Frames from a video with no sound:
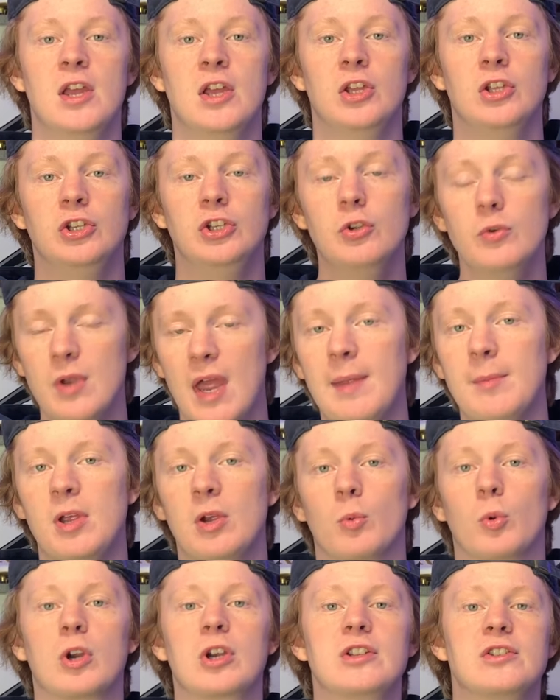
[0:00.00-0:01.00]
you name it,
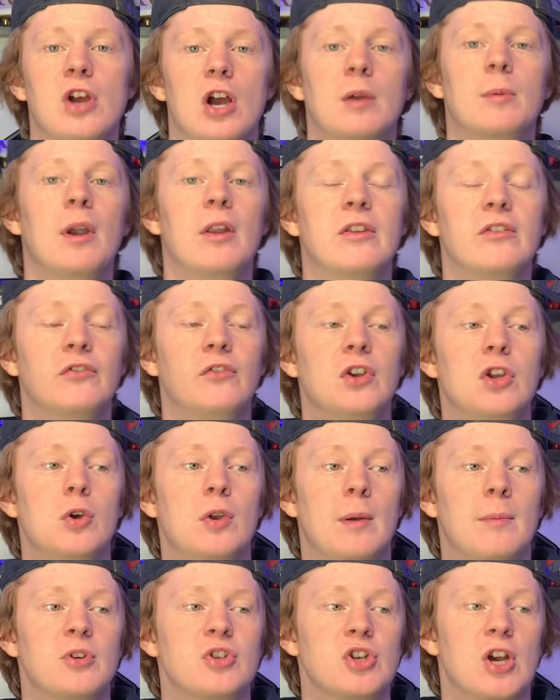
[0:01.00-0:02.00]
we're going to talk about in this video, and
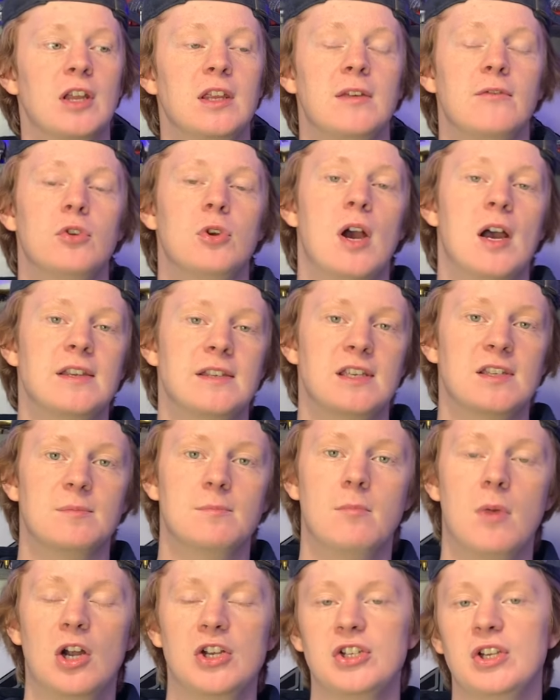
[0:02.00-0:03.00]
I'm going to try to give you guys as
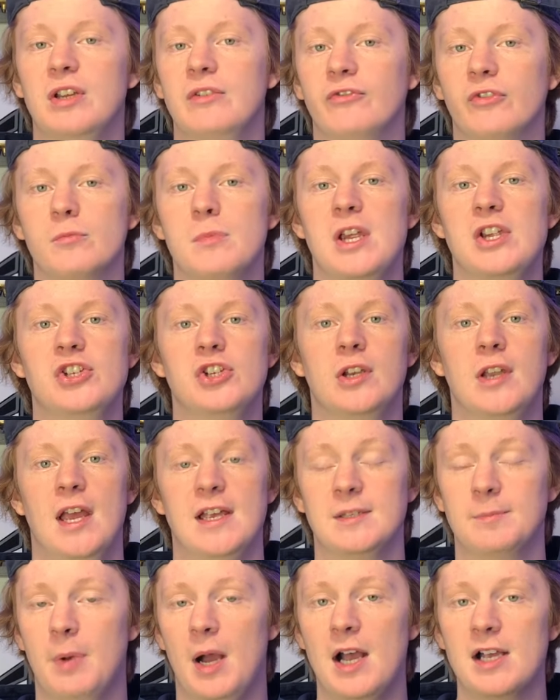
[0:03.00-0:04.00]
much information
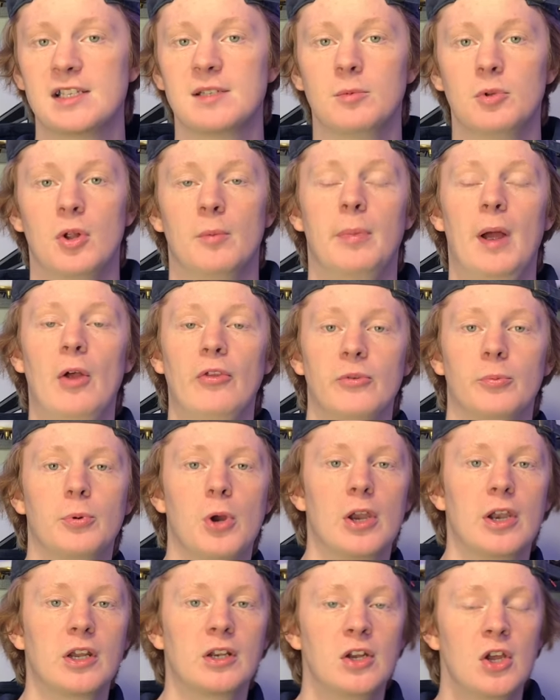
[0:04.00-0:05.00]
as possible about the
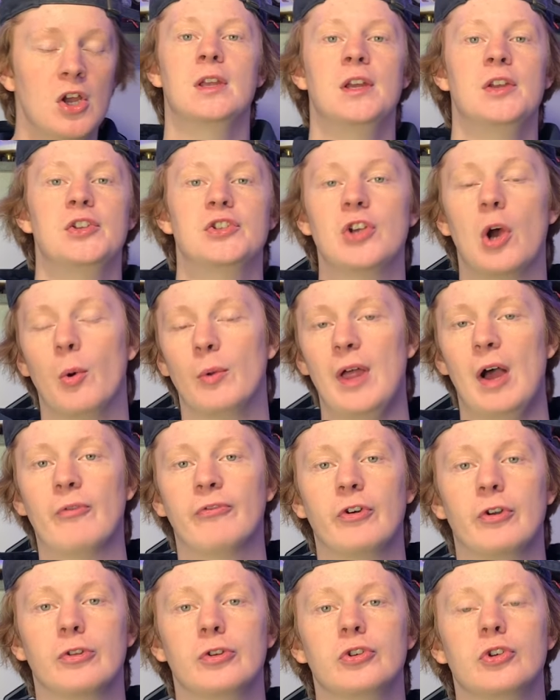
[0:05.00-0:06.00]
product. So without
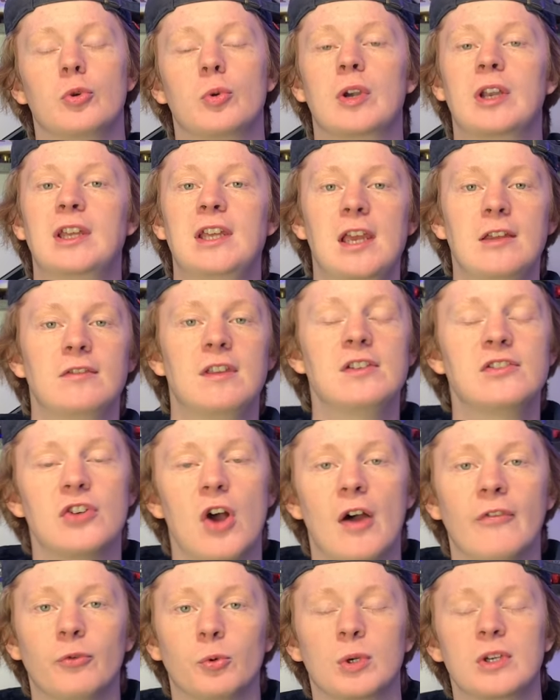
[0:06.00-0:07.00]
further ado, we're going to kick things
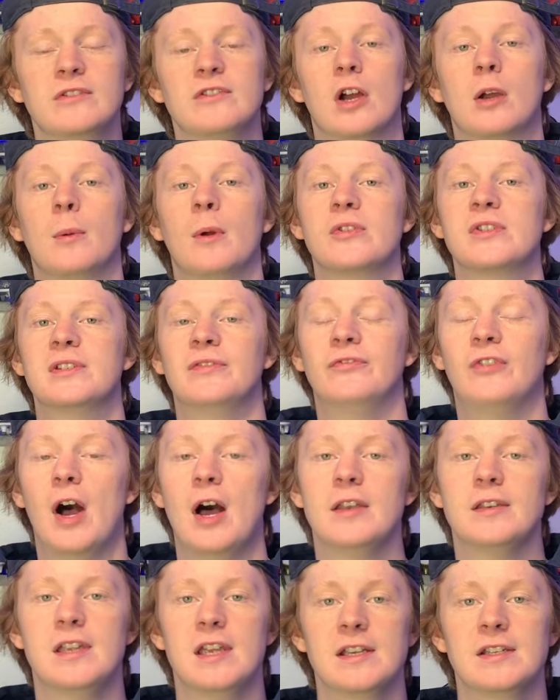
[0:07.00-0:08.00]
off. We're going to talk about
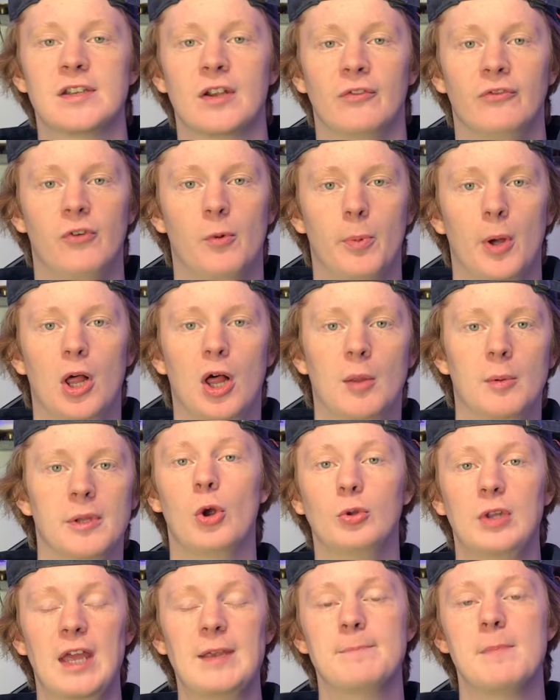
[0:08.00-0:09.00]
Stefon Diggs' football helmet.
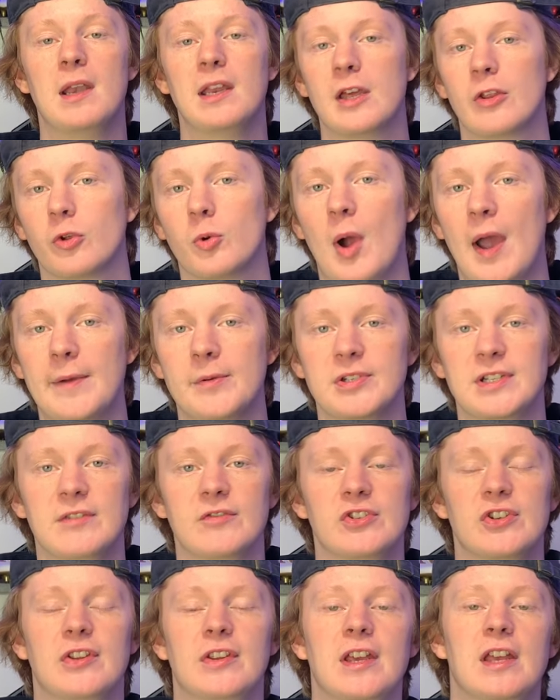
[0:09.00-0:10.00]
Like many other wide
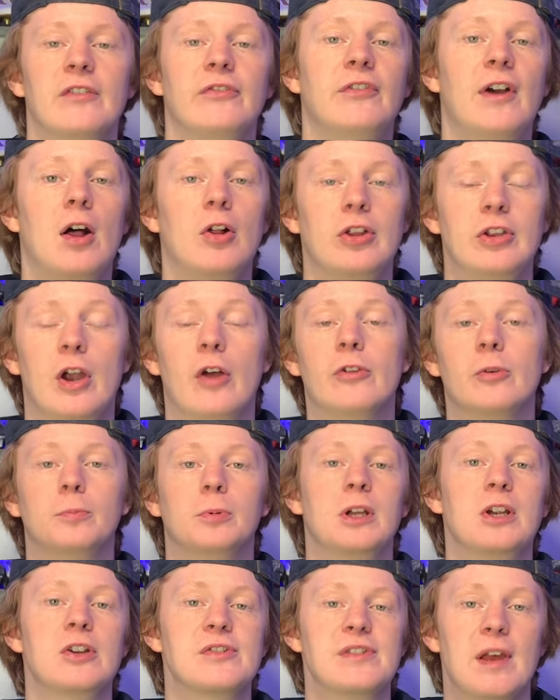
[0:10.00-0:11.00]
receivers in the NFL and other
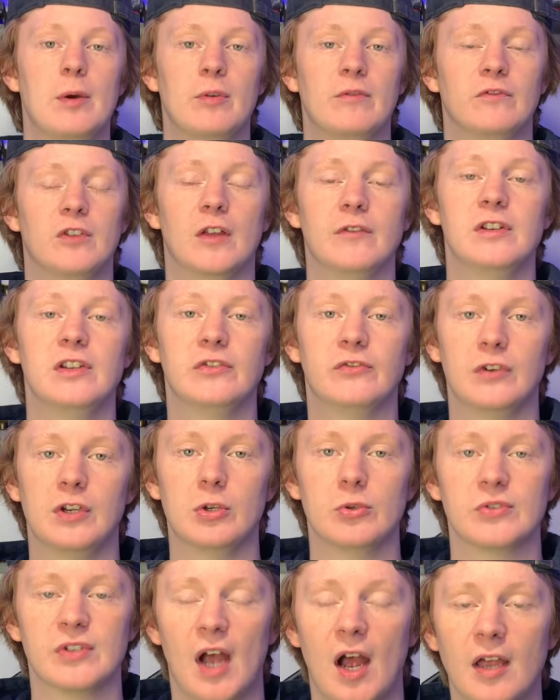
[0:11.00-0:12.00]
players that we've done these
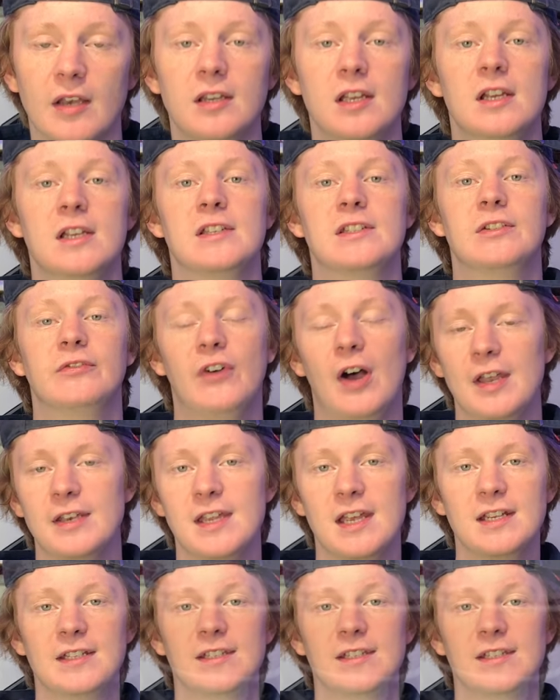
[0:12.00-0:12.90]
videos on, Stefon Diggs